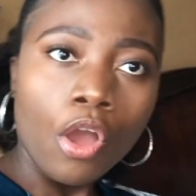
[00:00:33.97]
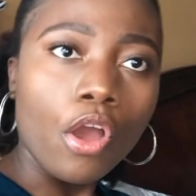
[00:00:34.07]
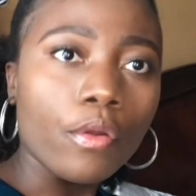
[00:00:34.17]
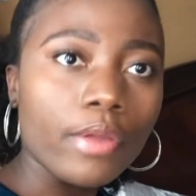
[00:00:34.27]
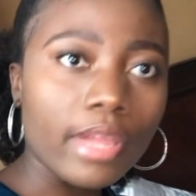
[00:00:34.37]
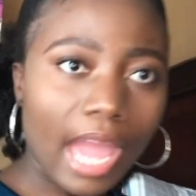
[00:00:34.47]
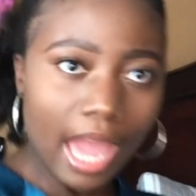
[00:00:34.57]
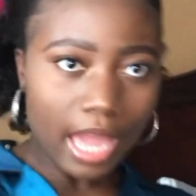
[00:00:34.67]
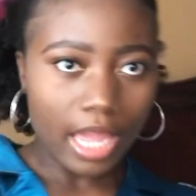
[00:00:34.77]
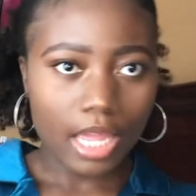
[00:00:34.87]

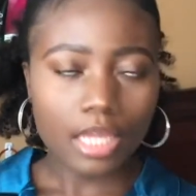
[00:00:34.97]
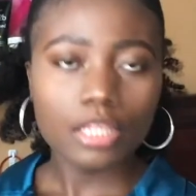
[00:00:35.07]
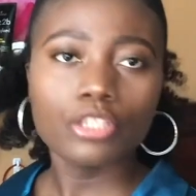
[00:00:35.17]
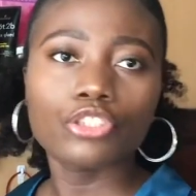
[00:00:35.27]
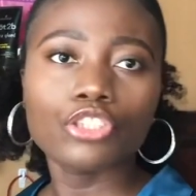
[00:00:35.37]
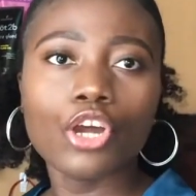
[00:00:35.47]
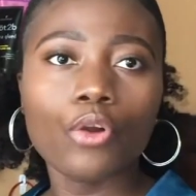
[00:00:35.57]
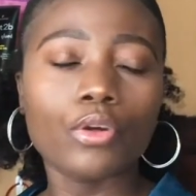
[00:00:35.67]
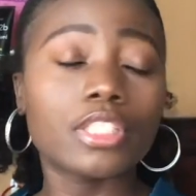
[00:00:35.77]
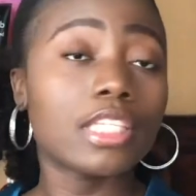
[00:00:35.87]
Okay, so
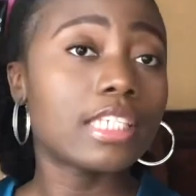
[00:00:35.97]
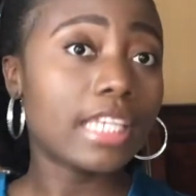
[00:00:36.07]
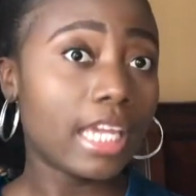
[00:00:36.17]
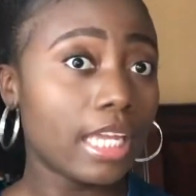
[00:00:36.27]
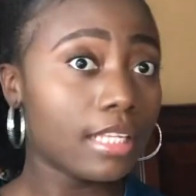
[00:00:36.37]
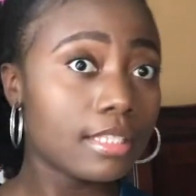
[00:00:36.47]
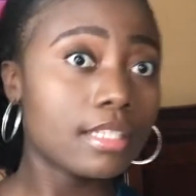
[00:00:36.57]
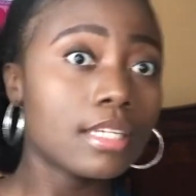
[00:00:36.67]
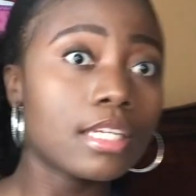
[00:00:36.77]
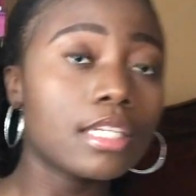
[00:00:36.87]
on today's
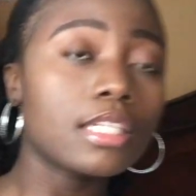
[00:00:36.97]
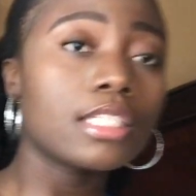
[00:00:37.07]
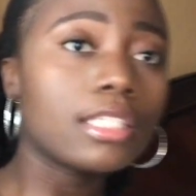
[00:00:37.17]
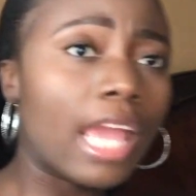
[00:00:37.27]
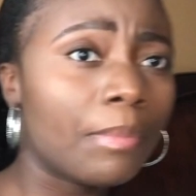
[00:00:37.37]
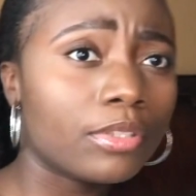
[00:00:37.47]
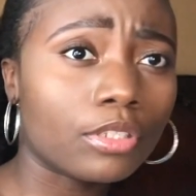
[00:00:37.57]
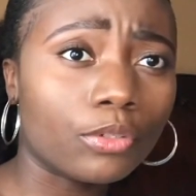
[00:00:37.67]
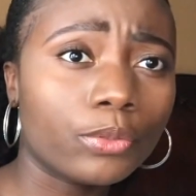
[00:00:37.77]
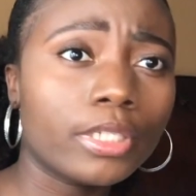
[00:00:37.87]

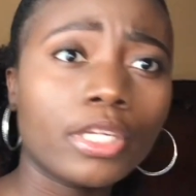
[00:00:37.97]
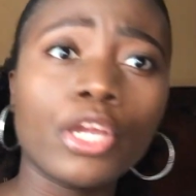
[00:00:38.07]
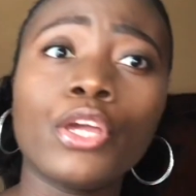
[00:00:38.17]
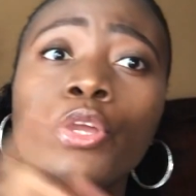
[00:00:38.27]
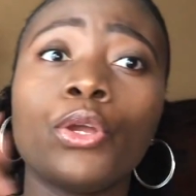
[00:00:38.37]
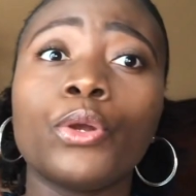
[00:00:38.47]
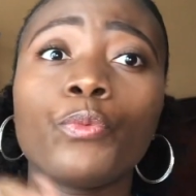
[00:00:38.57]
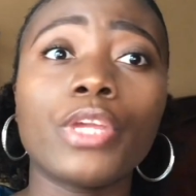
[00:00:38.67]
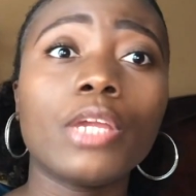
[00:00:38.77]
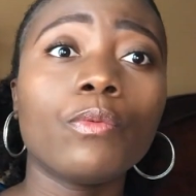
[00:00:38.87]
episode,
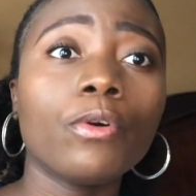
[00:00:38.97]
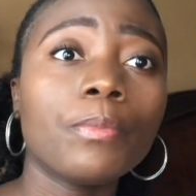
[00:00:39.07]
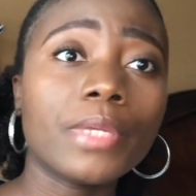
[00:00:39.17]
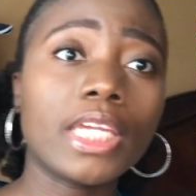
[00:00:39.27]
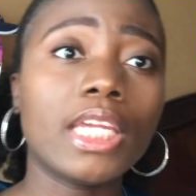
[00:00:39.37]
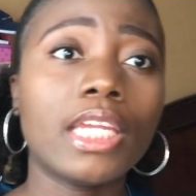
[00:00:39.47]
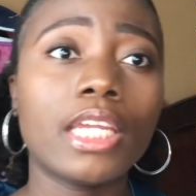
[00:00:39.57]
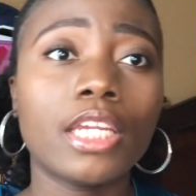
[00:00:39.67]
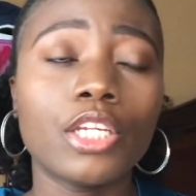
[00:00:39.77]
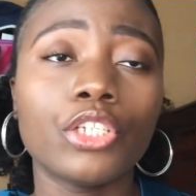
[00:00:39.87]
we will
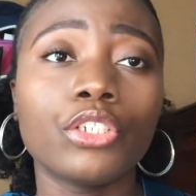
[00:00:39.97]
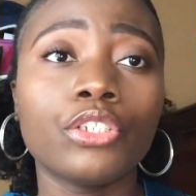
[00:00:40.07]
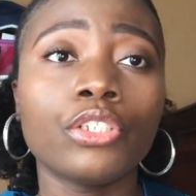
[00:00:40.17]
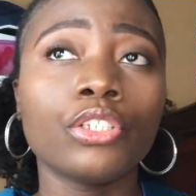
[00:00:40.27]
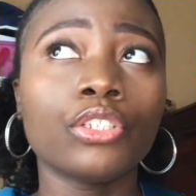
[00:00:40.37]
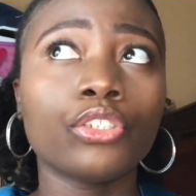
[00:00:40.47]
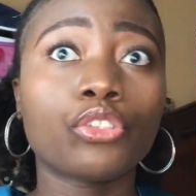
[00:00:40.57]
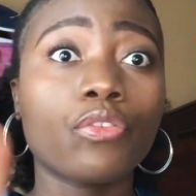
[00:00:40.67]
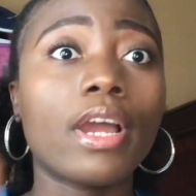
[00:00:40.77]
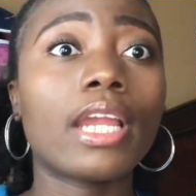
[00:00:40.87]
be
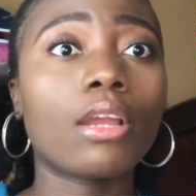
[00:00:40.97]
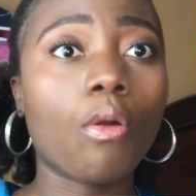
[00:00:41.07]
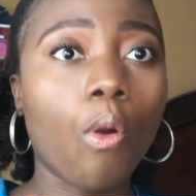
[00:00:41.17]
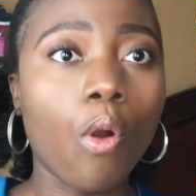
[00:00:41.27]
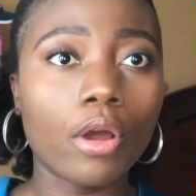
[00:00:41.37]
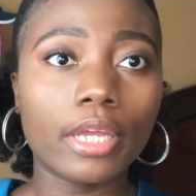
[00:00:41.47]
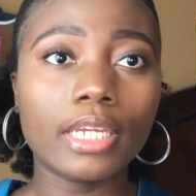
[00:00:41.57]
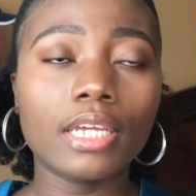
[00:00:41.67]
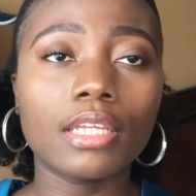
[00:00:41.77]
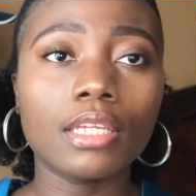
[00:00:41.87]
trying
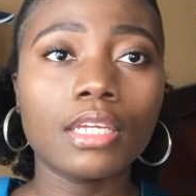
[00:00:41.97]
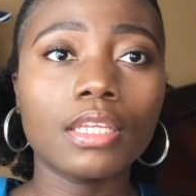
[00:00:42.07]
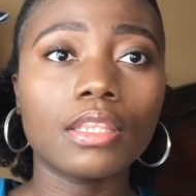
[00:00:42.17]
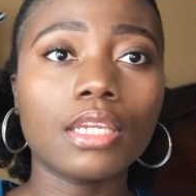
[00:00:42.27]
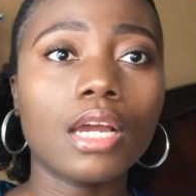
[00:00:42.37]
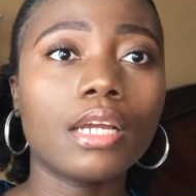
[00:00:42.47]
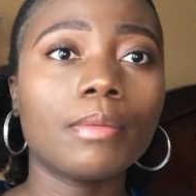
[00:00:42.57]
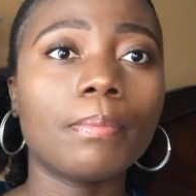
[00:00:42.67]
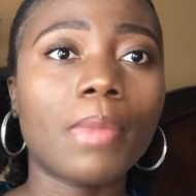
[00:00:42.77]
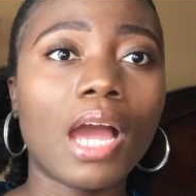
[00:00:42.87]
on the
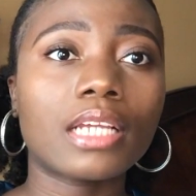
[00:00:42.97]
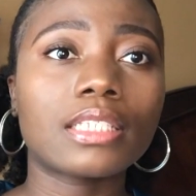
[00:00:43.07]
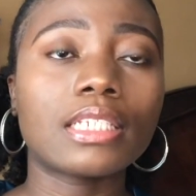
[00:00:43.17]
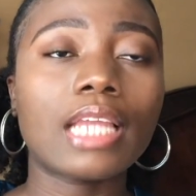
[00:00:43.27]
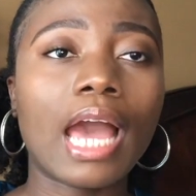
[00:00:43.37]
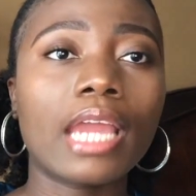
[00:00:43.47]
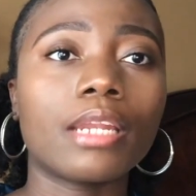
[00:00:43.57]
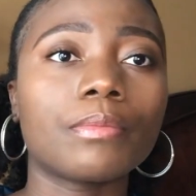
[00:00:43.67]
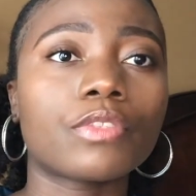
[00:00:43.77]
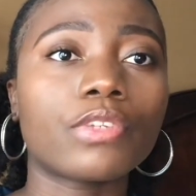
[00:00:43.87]
unboxing
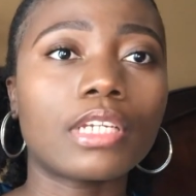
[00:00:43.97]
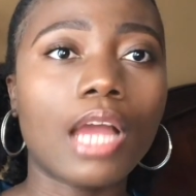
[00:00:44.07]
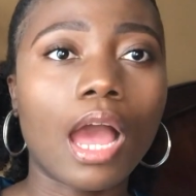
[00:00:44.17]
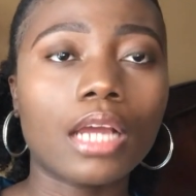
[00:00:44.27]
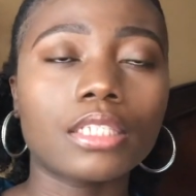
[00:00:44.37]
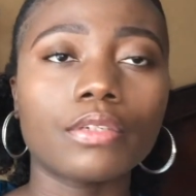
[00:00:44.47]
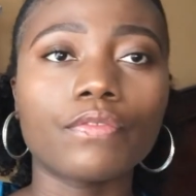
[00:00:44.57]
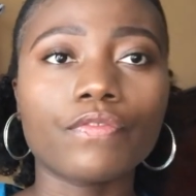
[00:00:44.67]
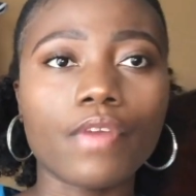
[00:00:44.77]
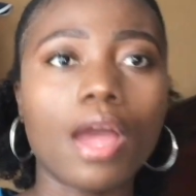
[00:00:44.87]
items we got
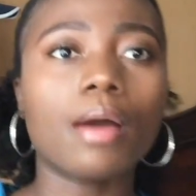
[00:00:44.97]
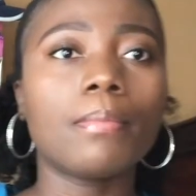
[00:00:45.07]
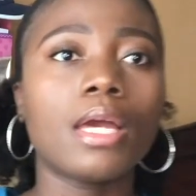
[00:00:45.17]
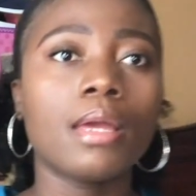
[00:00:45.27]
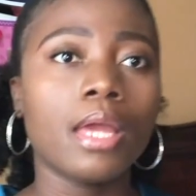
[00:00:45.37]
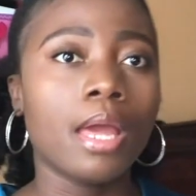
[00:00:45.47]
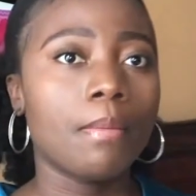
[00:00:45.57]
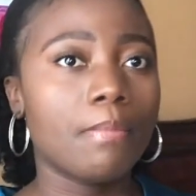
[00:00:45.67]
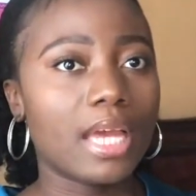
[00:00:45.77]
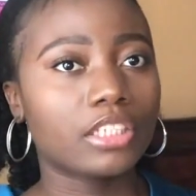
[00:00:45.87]
from
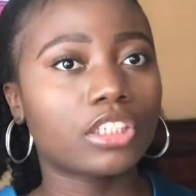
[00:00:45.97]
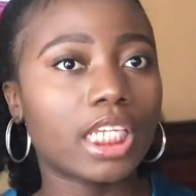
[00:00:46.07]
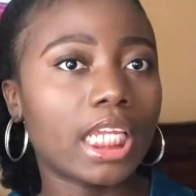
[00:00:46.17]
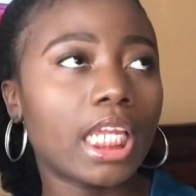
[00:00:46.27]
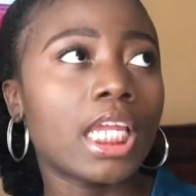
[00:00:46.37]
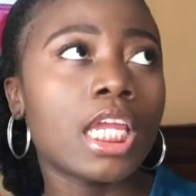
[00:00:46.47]
Meshki